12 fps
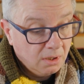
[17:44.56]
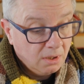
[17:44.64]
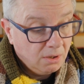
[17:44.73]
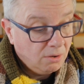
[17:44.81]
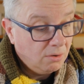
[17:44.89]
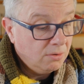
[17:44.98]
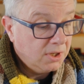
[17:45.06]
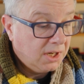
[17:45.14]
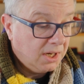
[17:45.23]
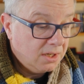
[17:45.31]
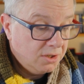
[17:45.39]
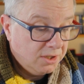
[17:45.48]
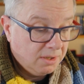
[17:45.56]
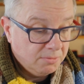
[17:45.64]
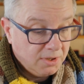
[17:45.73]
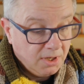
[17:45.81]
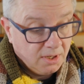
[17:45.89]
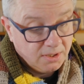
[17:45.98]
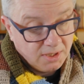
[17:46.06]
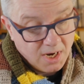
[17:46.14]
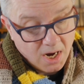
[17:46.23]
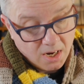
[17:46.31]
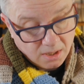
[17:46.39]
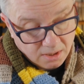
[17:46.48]
all the kinships they
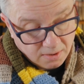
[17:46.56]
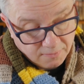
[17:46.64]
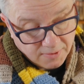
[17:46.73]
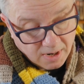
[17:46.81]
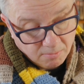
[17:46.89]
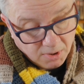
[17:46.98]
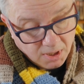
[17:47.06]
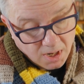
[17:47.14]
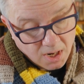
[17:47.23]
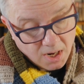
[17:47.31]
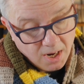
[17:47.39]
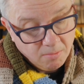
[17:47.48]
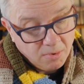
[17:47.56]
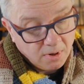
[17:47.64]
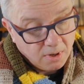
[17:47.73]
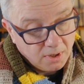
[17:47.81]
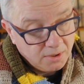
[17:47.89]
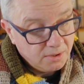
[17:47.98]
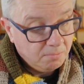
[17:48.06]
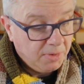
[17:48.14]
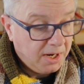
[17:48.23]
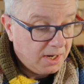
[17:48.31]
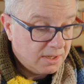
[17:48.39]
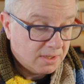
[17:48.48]
extend to family and neighbour, to
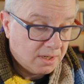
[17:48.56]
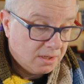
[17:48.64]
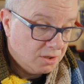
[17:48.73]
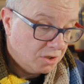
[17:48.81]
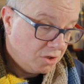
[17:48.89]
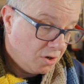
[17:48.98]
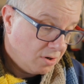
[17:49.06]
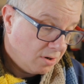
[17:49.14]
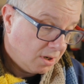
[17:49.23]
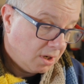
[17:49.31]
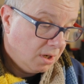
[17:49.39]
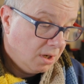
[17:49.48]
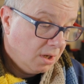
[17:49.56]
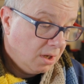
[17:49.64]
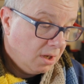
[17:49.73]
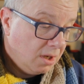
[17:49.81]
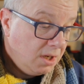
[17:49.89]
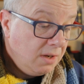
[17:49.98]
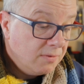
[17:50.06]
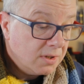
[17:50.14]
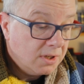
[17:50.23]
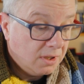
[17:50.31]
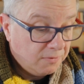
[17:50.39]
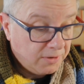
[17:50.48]
pets and stock, even
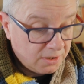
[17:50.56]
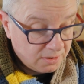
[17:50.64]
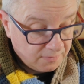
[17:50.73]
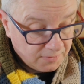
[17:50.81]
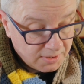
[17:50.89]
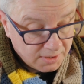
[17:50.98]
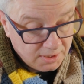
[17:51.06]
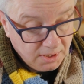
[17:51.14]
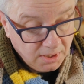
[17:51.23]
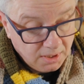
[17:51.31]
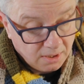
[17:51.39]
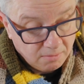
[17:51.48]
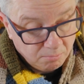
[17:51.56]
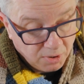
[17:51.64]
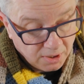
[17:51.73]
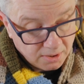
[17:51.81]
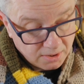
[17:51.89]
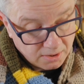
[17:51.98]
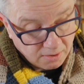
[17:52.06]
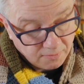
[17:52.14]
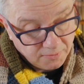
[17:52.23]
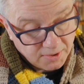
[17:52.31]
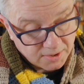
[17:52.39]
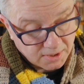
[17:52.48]
to the fish of the sea and birds of
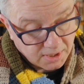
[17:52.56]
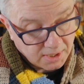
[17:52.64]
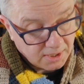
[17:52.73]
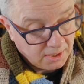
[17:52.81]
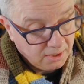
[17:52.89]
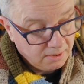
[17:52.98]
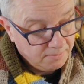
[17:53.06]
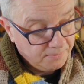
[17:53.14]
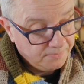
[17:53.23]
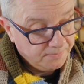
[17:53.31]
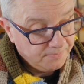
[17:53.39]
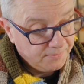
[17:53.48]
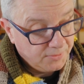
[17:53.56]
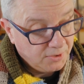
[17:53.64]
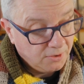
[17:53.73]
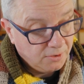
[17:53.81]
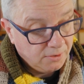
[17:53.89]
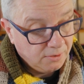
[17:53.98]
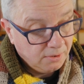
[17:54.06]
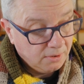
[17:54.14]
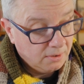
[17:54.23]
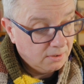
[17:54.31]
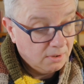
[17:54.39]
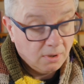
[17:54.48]
the sky. All
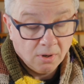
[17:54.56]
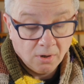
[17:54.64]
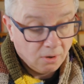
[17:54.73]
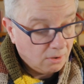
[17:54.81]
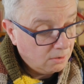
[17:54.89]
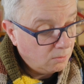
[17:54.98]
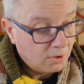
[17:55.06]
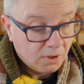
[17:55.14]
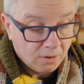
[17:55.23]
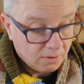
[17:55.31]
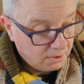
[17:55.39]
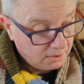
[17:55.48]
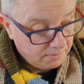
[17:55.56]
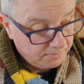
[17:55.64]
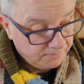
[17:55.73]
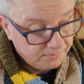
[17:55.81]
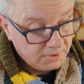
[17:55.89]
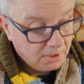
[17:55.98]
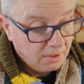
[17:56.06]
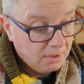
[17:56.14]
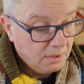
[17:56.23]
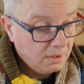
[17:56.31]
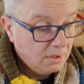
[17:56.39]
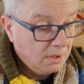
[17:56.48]
were gone.
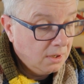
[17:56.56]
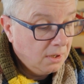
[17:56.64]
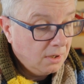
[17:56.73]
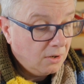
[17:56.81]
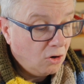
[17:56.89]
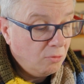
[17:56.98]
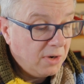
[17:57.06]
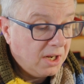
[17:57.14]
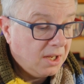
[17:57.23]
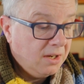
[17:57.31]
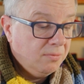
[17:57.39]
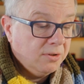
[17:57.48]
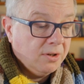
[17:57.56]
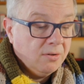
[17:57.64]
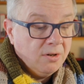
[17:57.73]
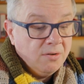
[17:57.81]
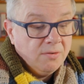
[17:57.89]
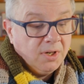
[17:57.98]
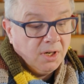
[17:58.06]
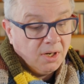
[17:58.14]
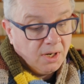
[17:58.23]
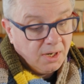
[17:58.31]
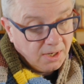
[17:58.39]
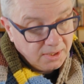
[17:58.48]
All my life, without knowing it,
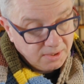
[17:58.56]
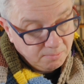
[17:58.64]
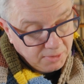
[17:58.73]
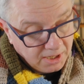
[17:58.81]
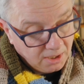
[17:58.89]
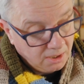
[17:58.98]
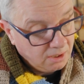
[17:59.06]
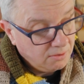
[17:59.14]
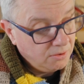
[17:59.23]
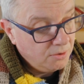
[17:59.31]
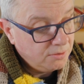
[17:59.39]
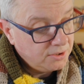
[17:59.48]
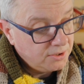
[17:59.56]
I had depended on those